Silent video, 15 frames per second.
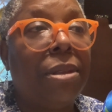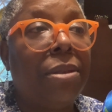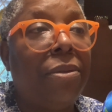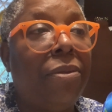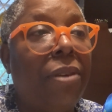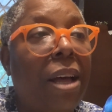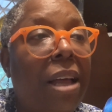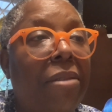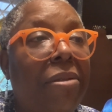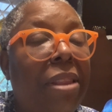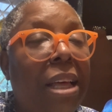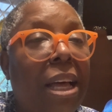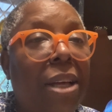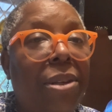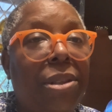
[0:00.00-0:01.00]

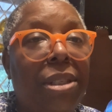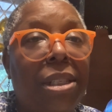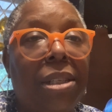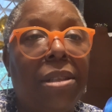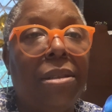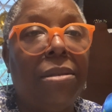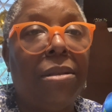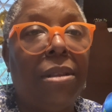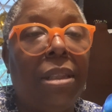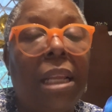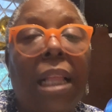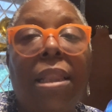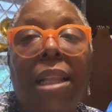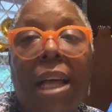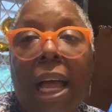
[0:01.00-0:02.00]

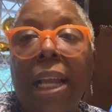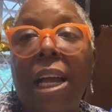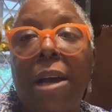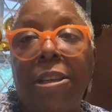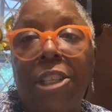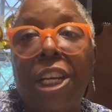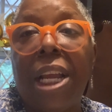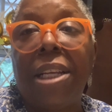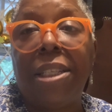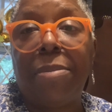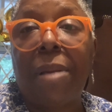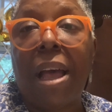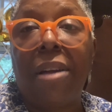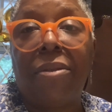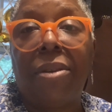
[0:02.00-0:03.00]
$5,000. I got change
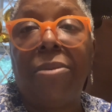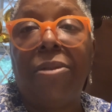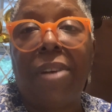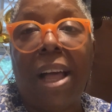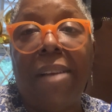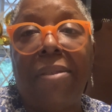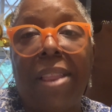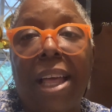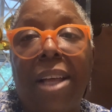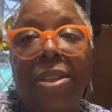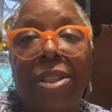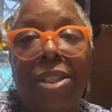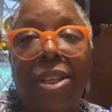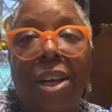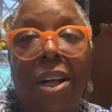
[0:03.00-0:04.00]
back from
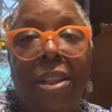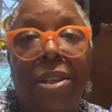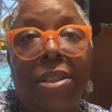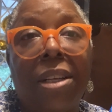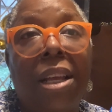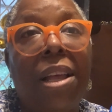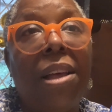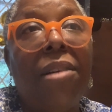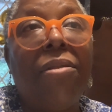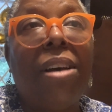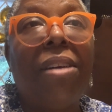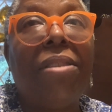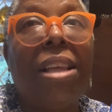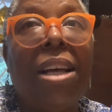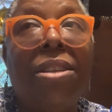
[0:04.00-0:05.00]
$5,000.
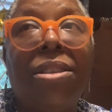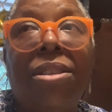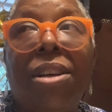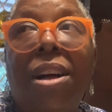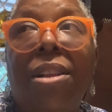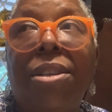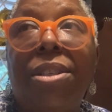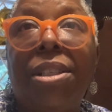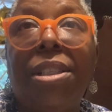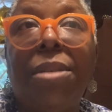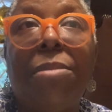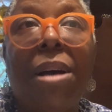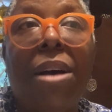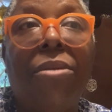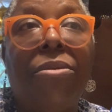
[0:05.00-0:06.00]
$5,000 is
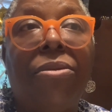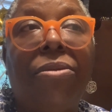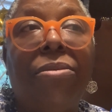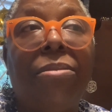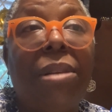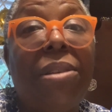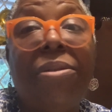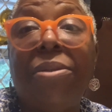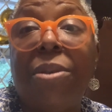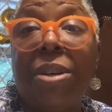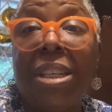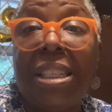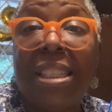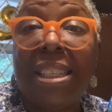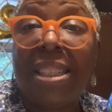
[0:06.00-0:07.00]
about maybe
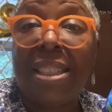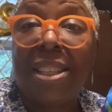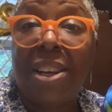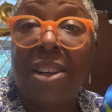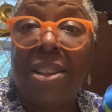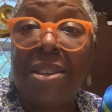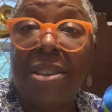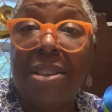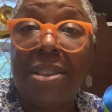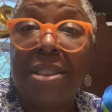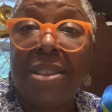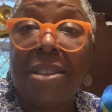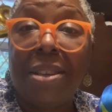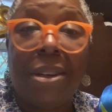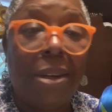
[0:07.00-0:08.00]

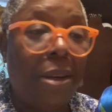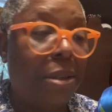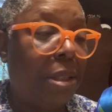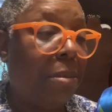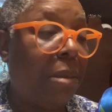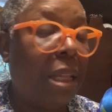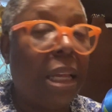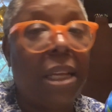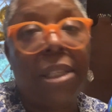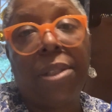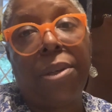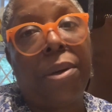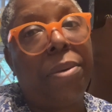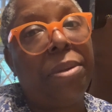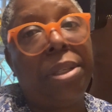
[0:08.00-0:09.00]
$46.
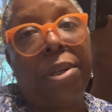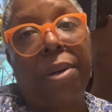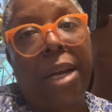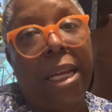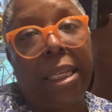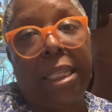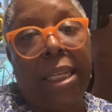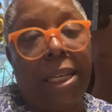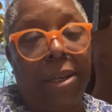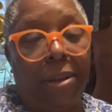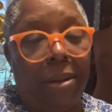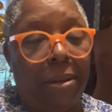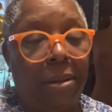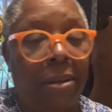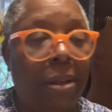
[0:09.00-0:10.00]
It was a great
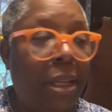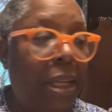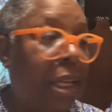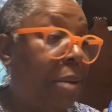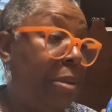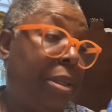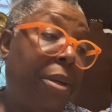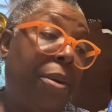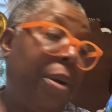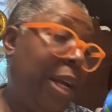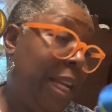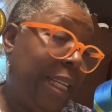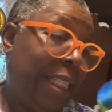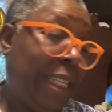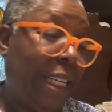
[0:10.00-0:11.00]
deal. It was a
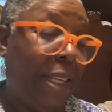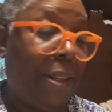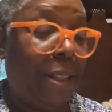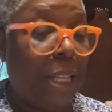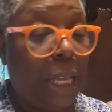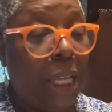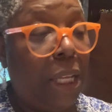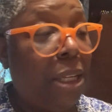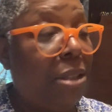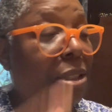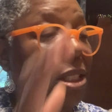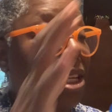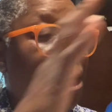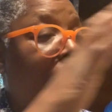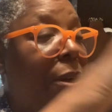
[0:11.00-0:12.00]
great deal.
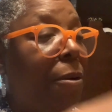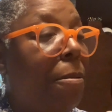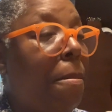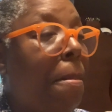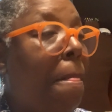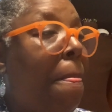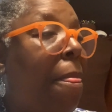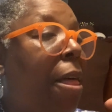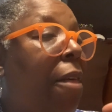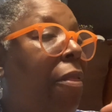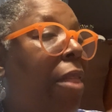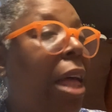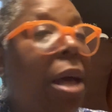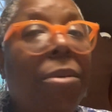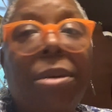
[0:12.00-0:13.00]
So
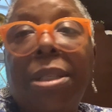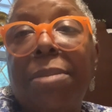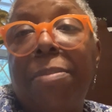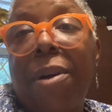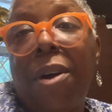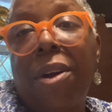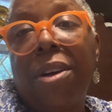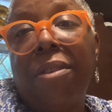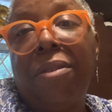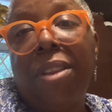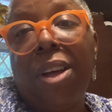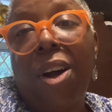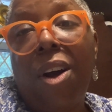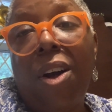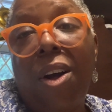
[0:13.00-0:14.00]
that was part of
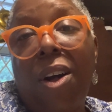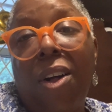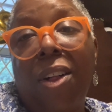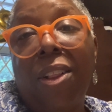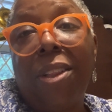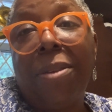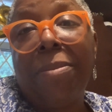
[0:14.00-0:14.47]
the haul